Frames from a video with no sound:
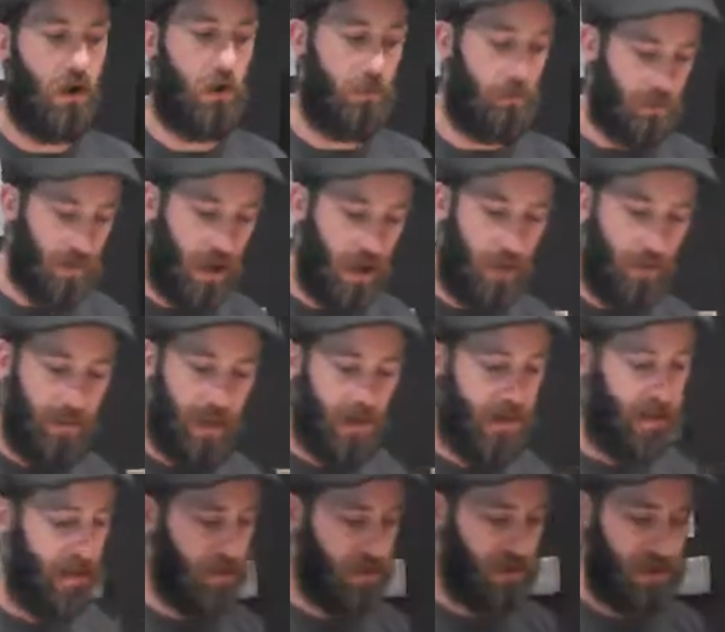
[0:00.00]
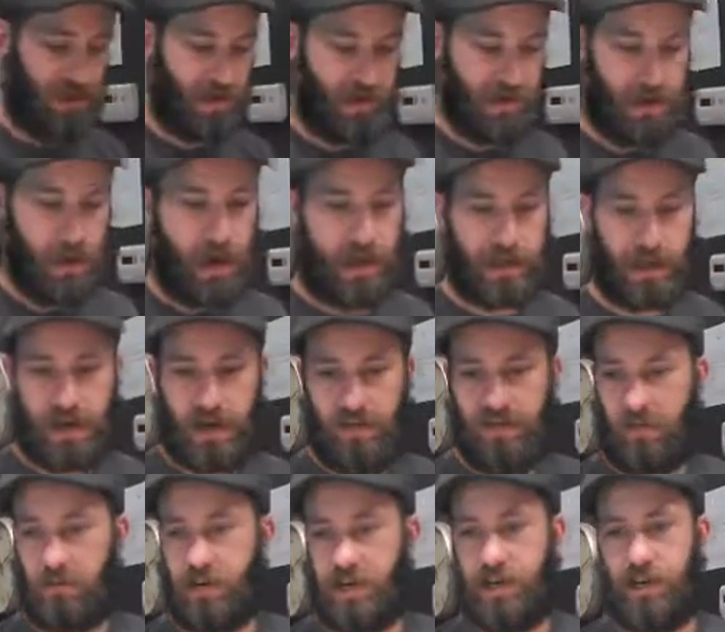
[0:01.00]
yeah. But there's lots of
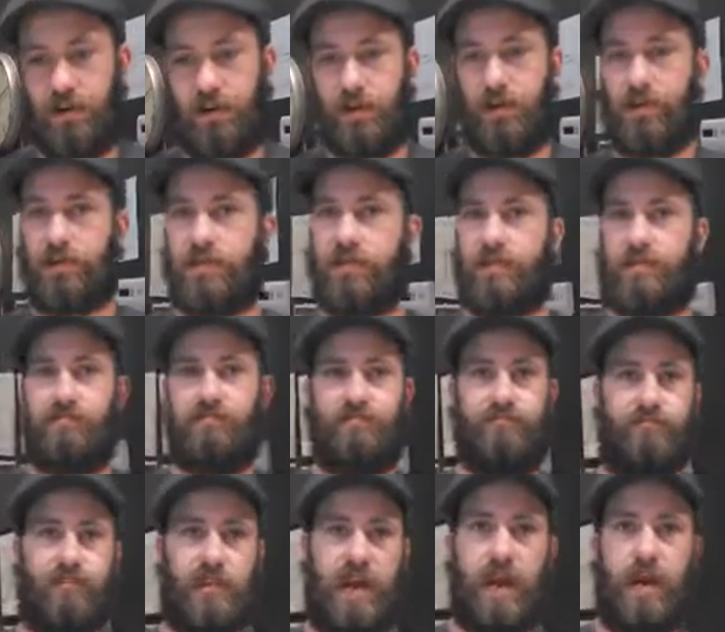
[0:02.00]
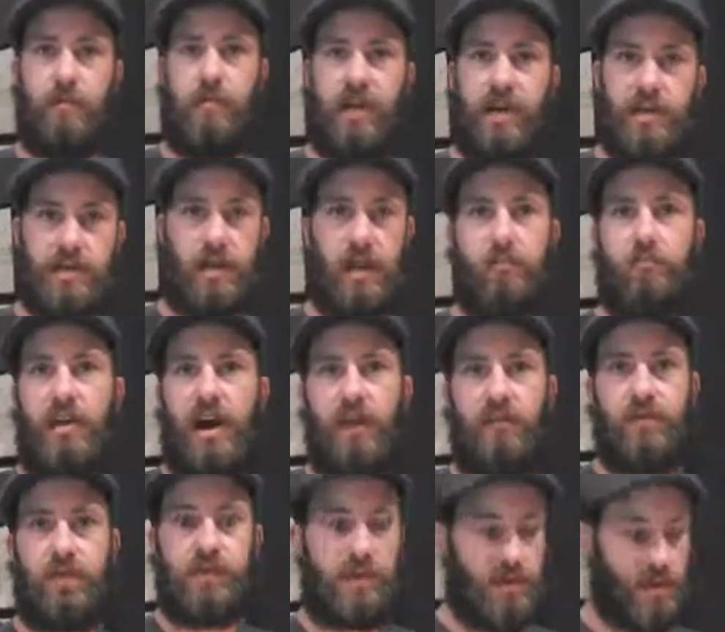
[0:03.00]
different materials, kind of based on
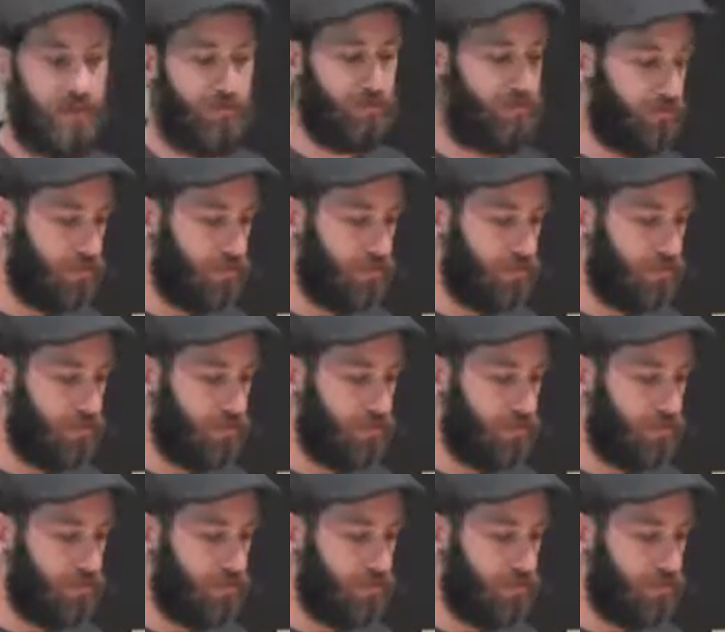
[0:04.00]
preference.